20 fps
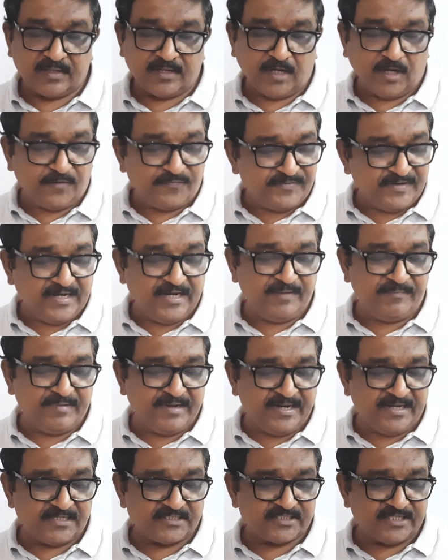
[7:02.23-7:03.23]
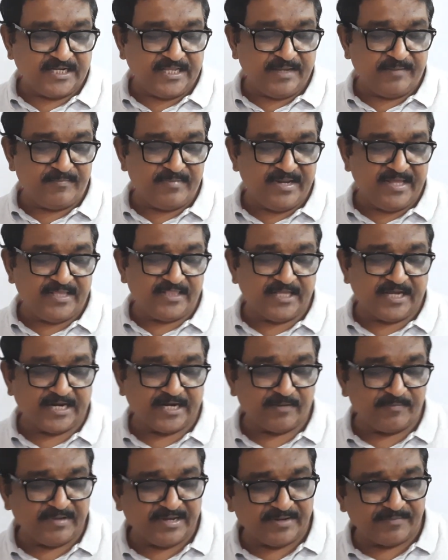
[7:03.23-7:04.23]
of elements, namely the
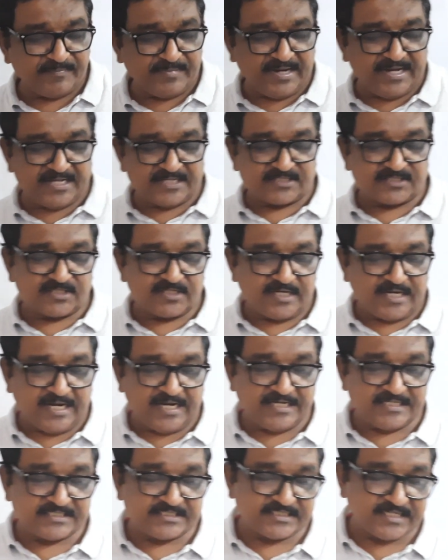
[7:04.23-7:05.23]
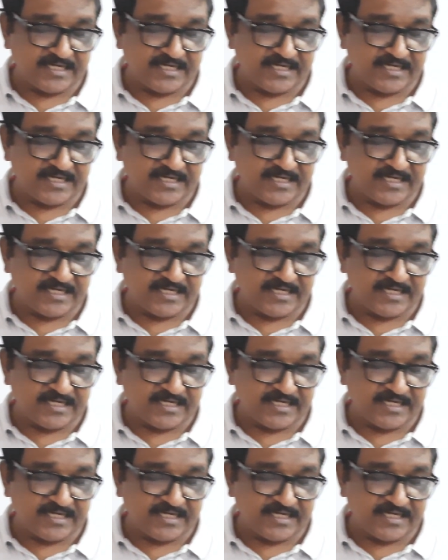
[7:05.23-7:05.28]
atomic mass, and